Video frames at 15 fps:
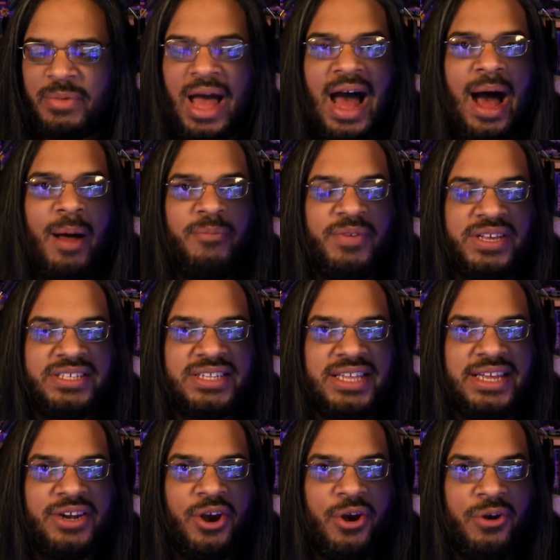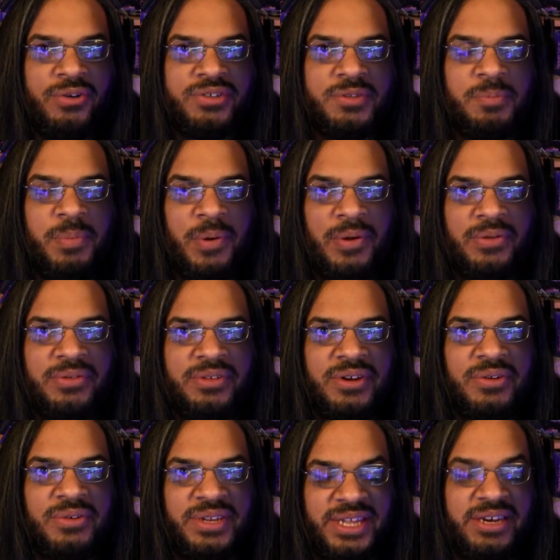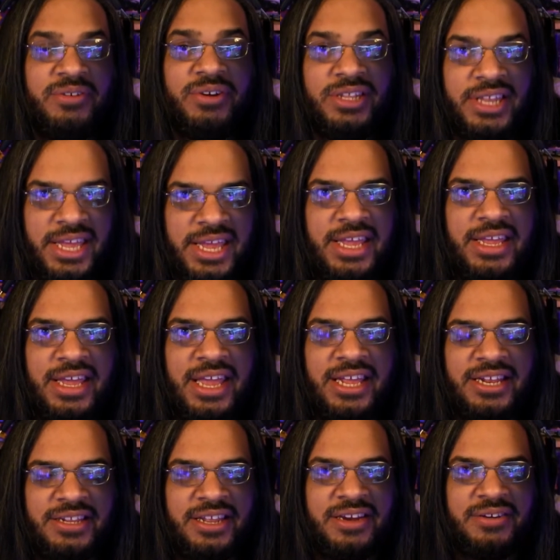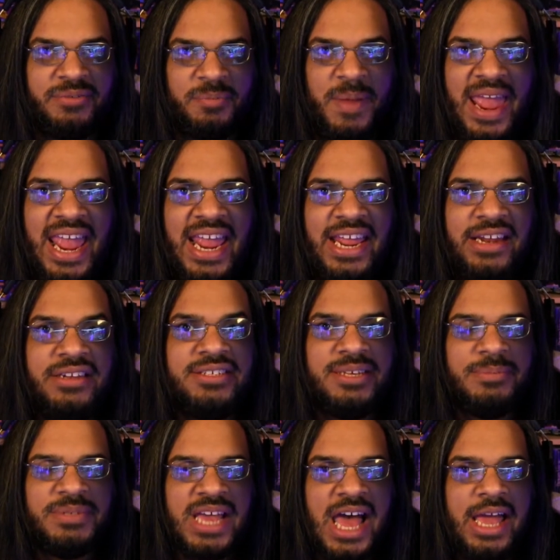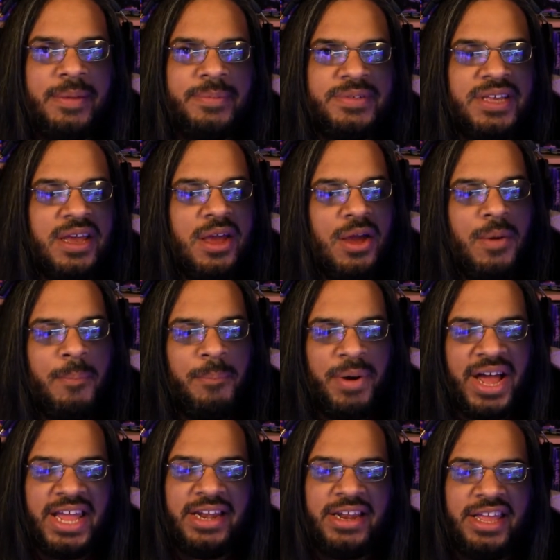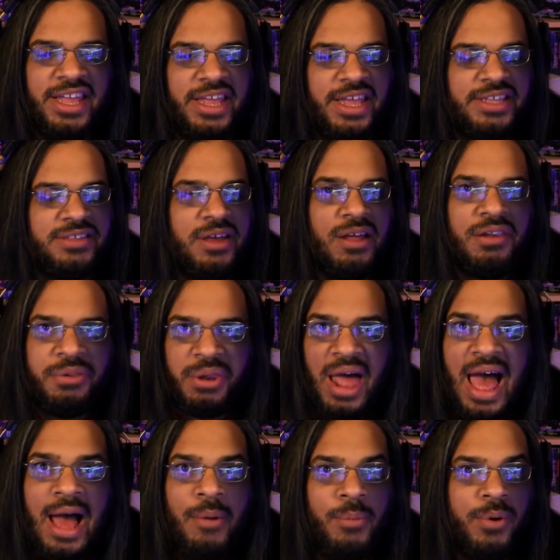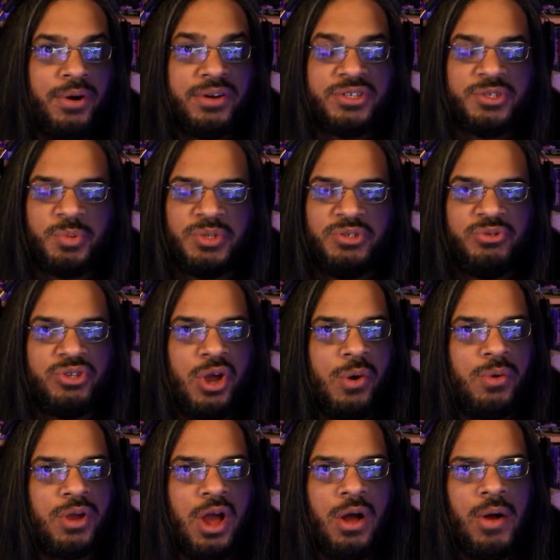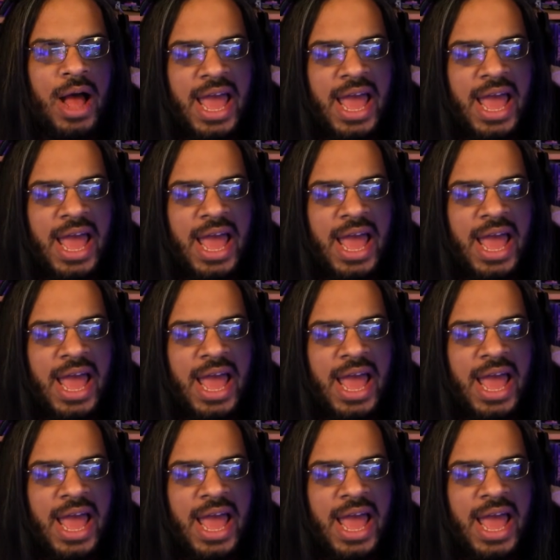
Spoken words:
obviously it hurts, but literally there's pain sometimes, but it's a lot worse when you don't go.